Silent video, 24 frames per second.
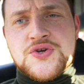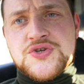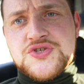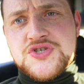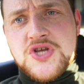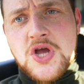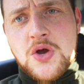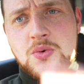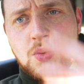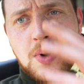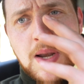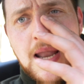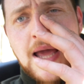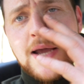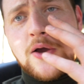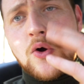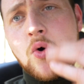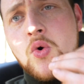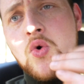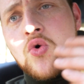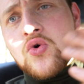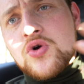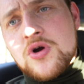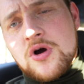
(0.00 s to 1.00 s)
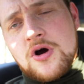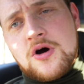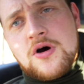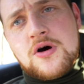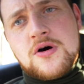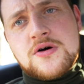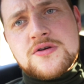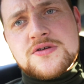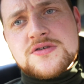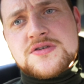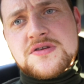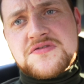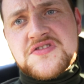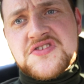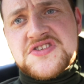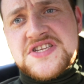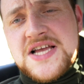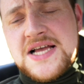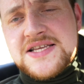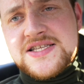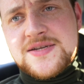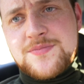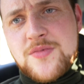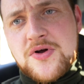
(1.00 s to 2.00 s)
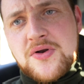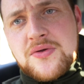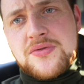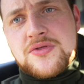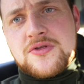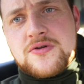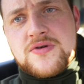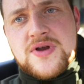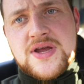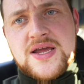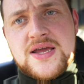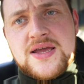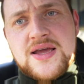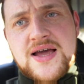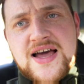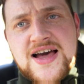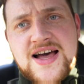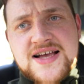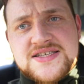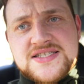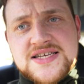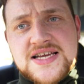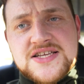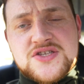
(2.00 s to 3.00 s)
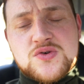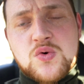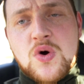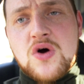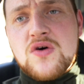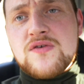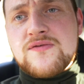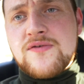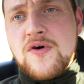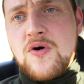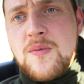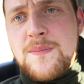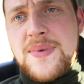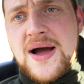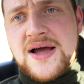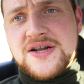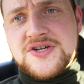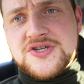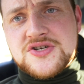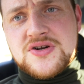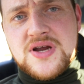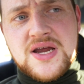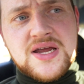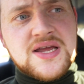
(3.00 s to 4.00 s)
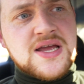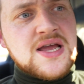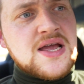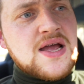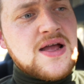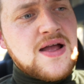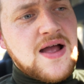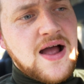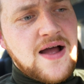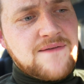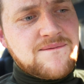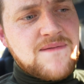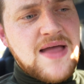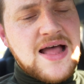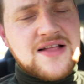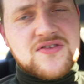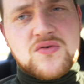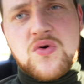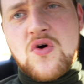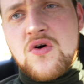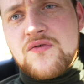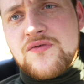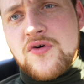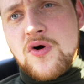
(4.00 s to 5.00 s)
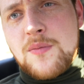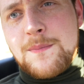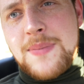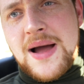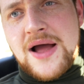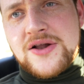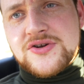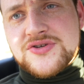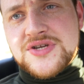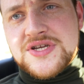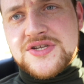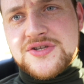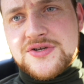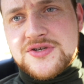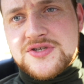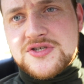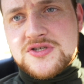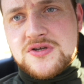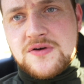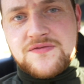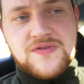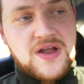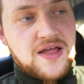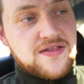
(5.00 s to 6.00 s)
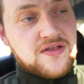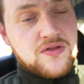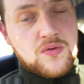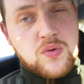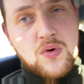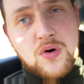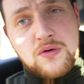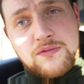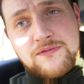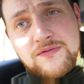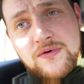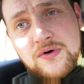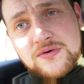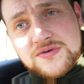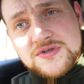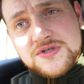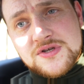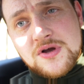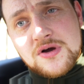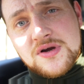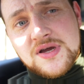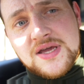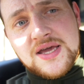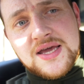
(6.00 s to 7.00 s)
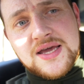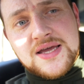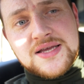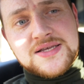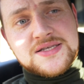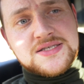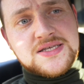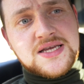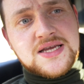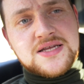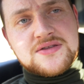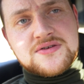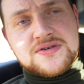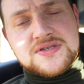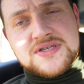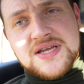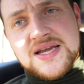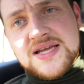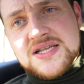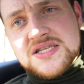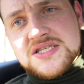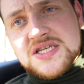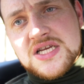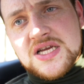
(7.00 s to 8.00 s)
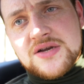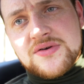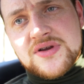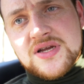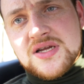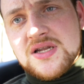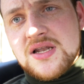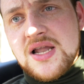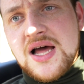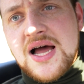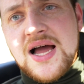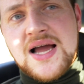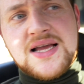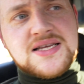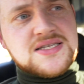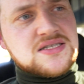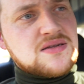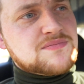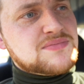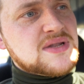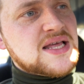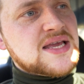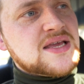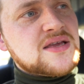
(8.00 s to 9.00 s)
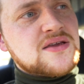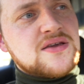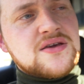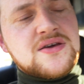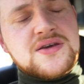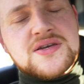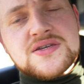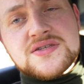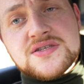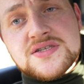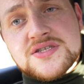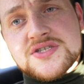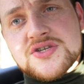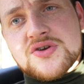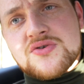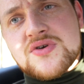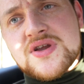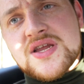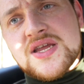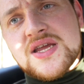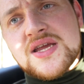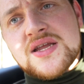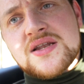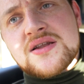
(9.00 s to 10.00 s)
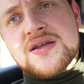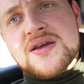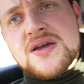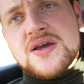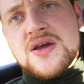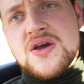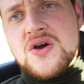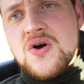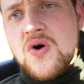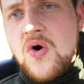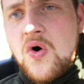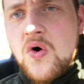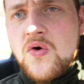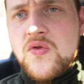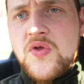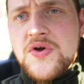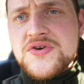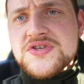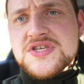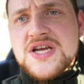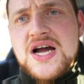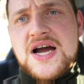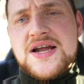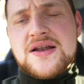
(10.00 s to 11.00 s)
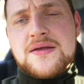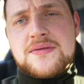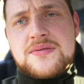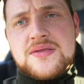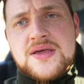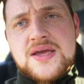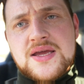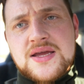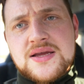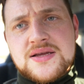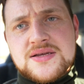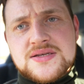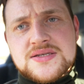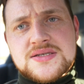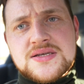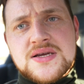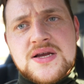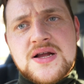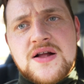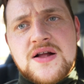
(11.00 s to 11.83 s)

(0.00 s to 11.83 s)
So like all cars, the Tesla Model 3 has a 12 volt battery, and that 12 volt battery does stuff like the 12 volt sockets, it does the interior lights, the blinkers, the screen, all those kind of things.